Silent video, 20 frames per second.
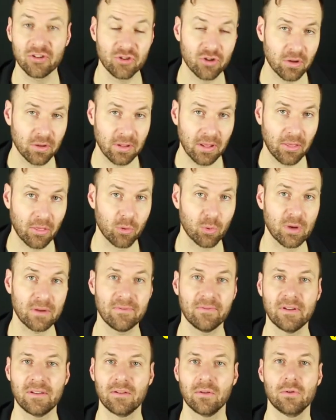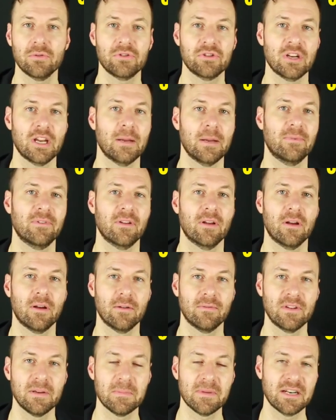to show you the 3 physical shapes
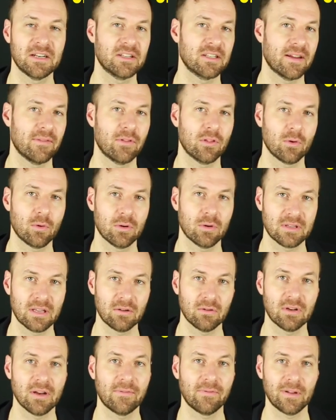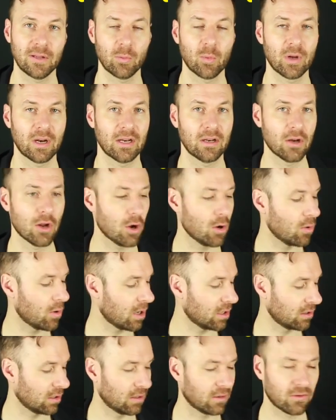of diminished 7th chords that you definitely want to know
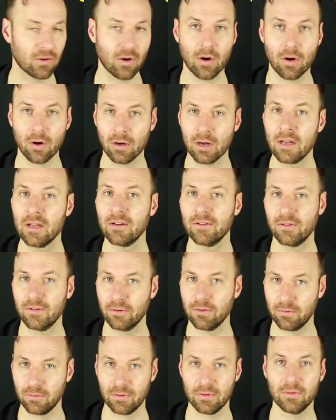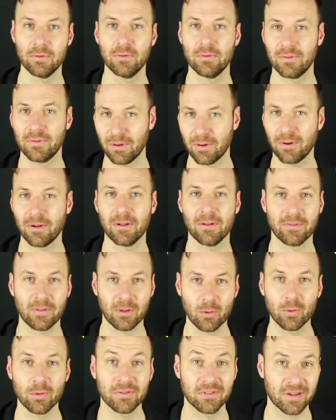on the guitar to use all of the
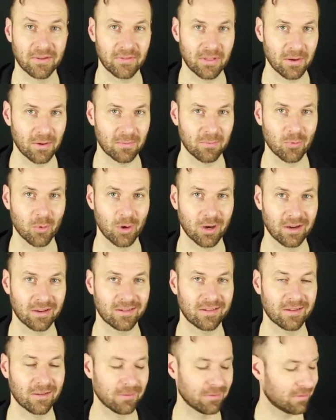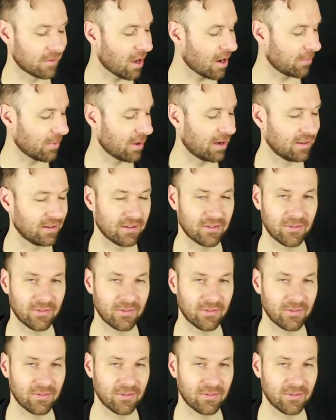cool stuff that we're going to still talk about in